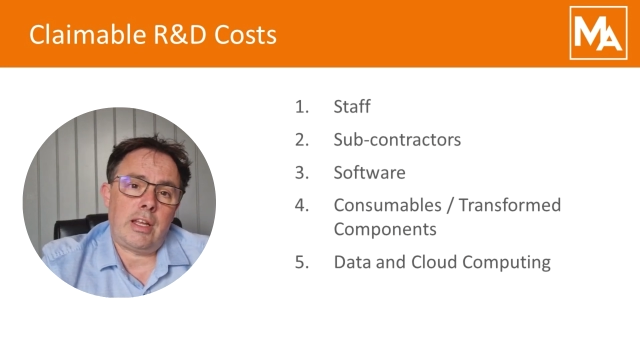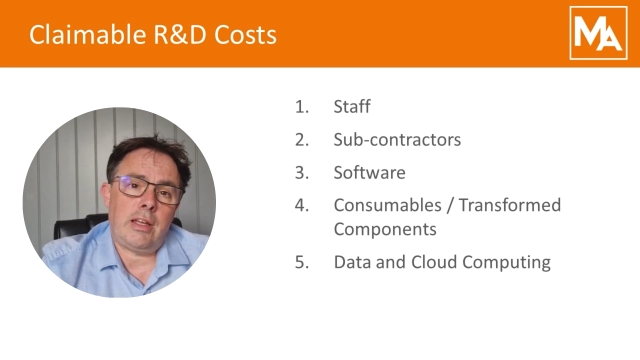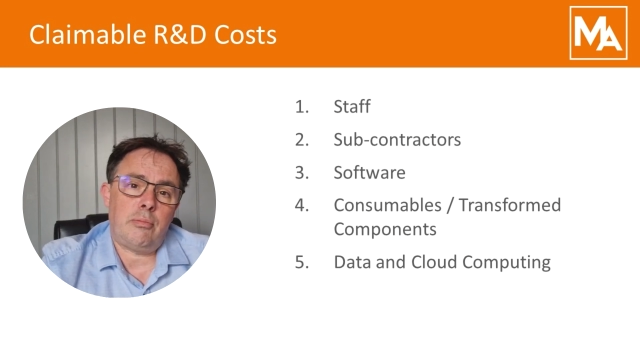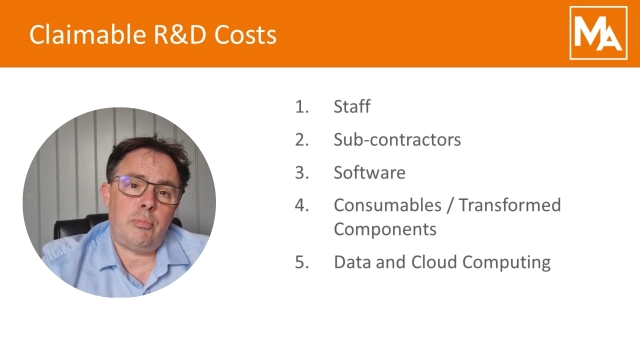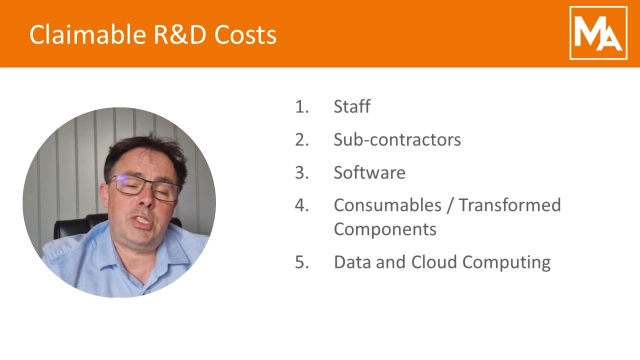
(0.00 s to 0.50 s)
to
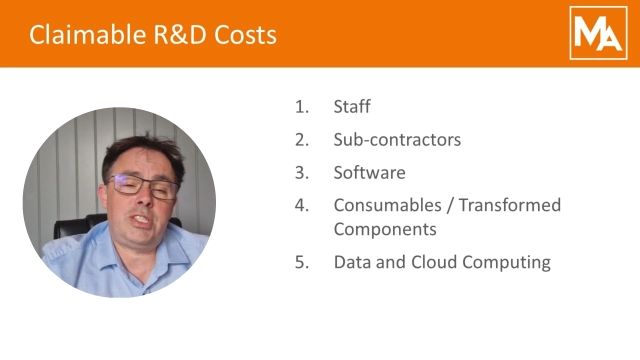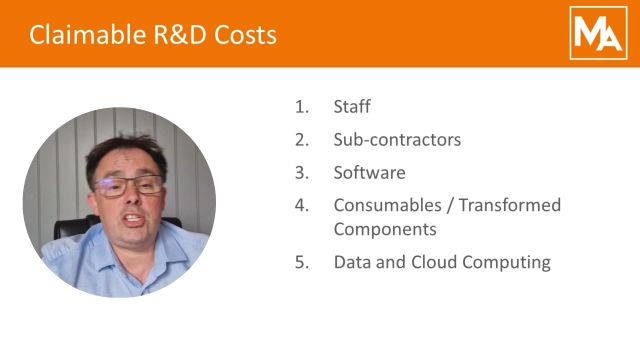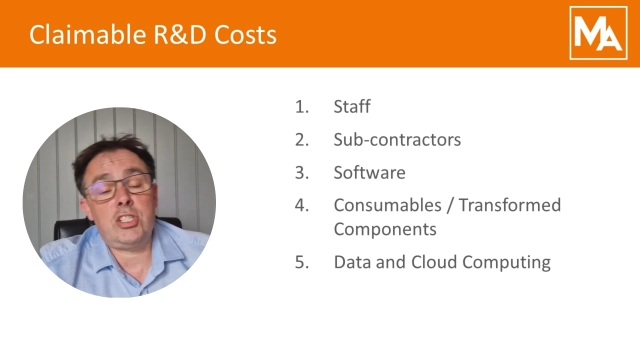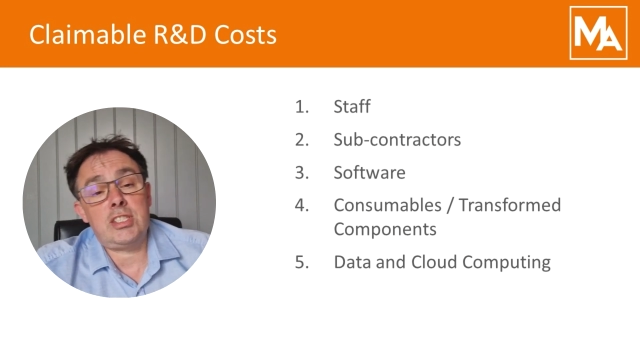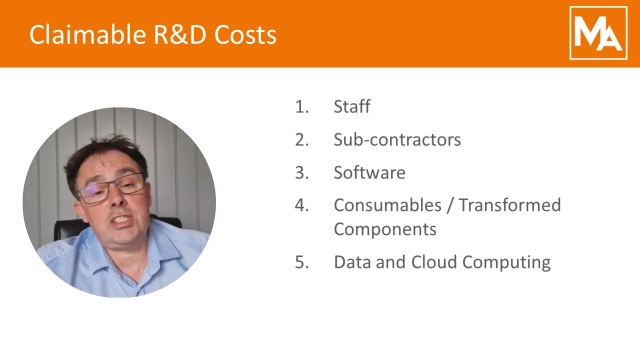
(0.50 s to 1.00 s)
get
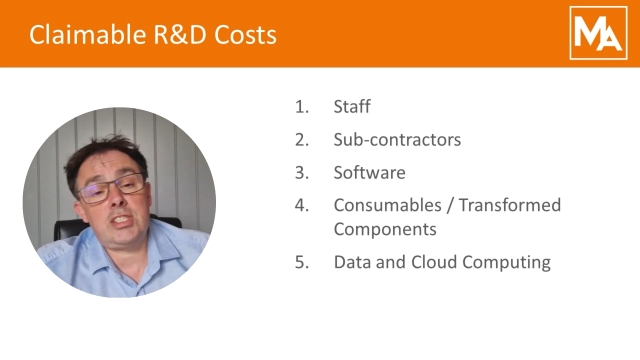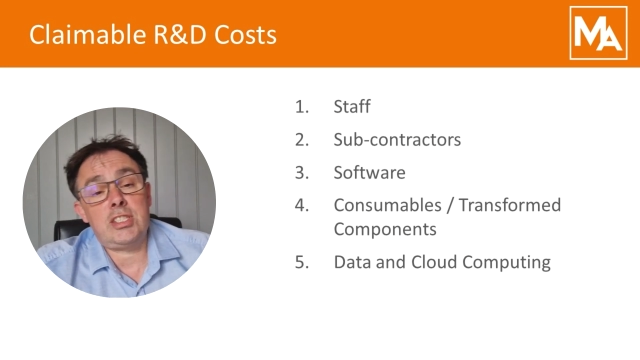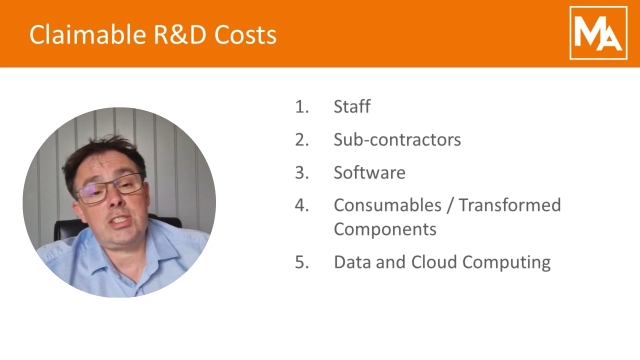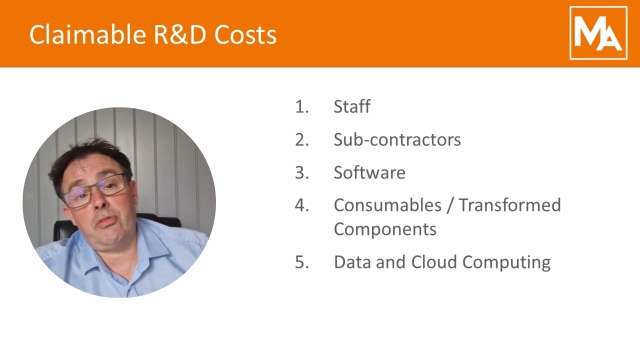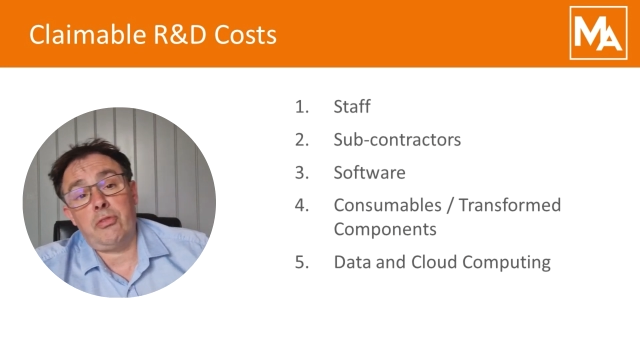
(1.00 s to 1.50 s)
potentially
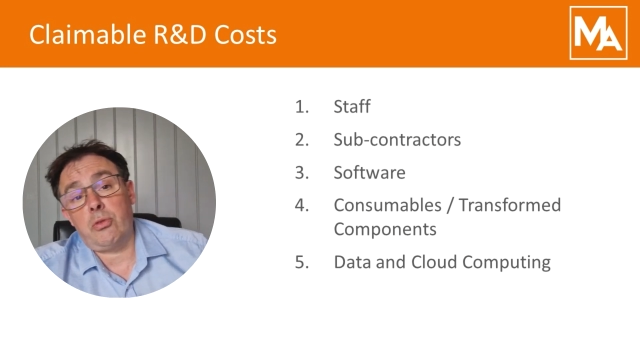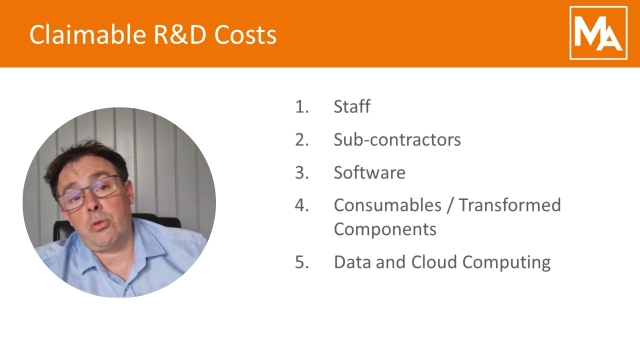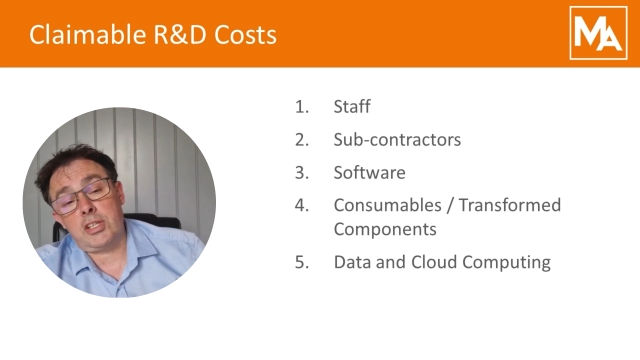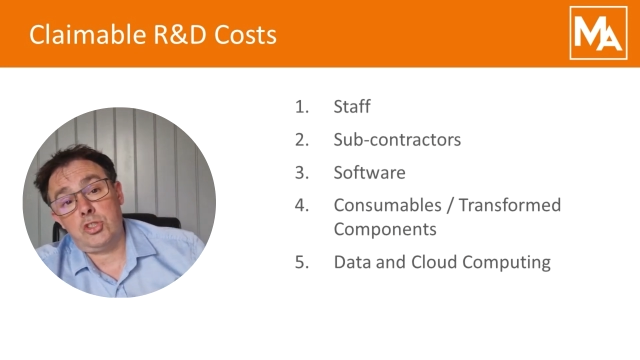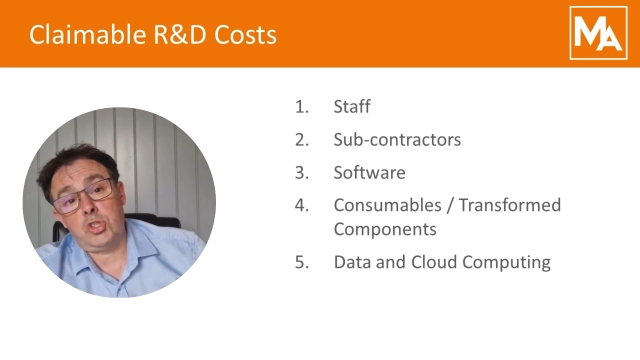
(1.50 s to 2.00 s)
somebody from
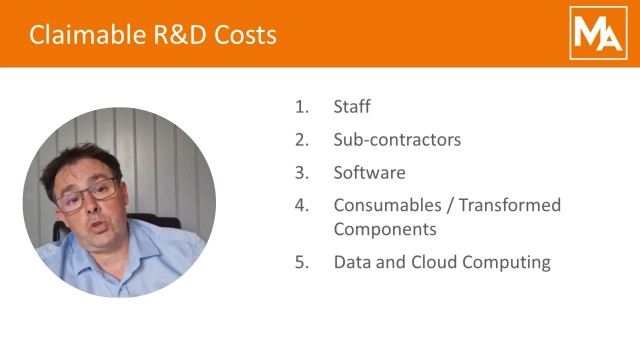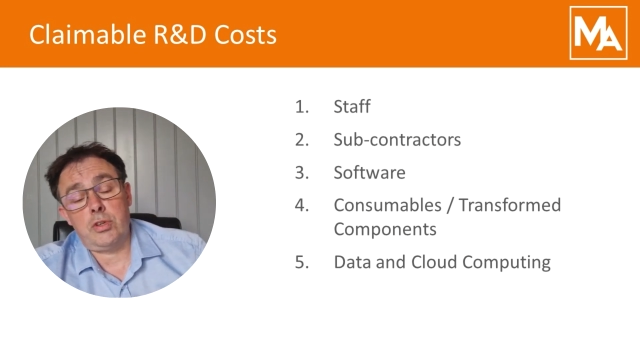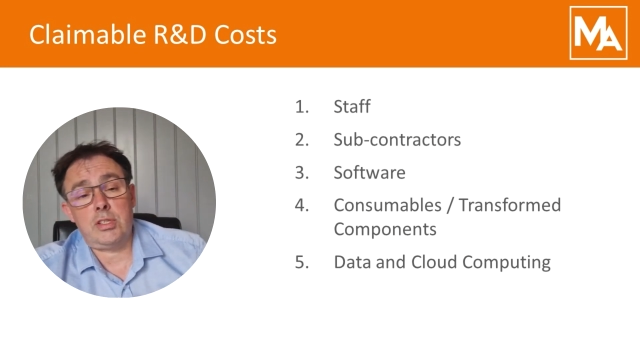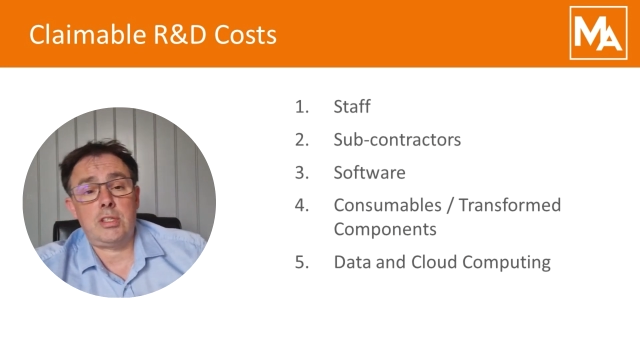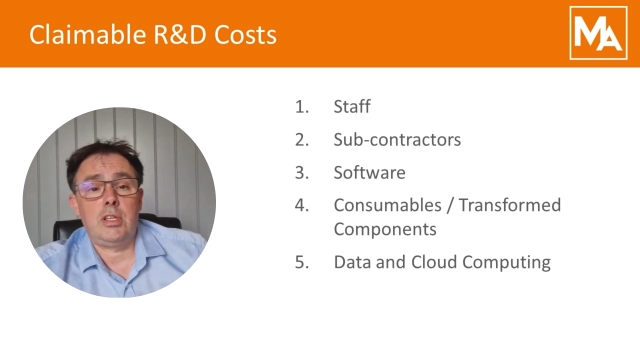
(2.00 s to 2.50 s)
quality
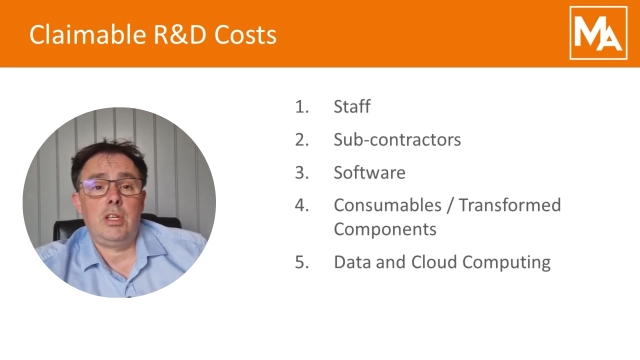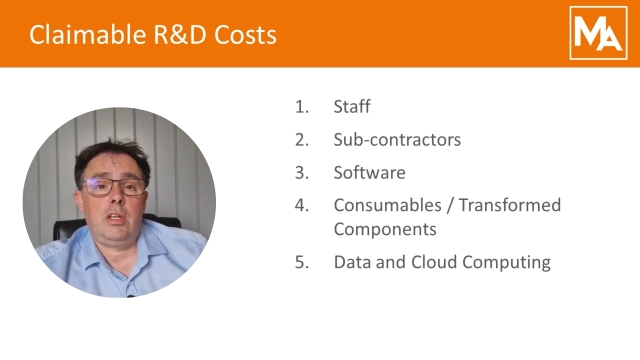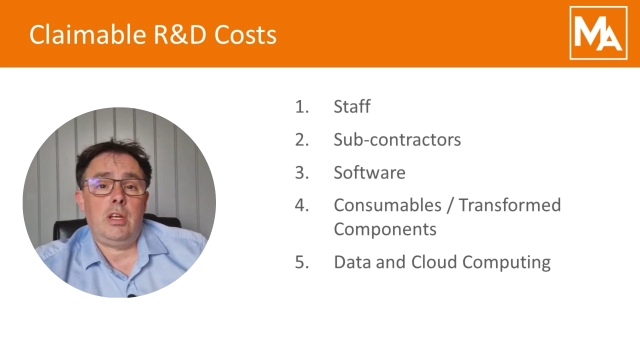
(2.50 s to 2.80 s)
insurance,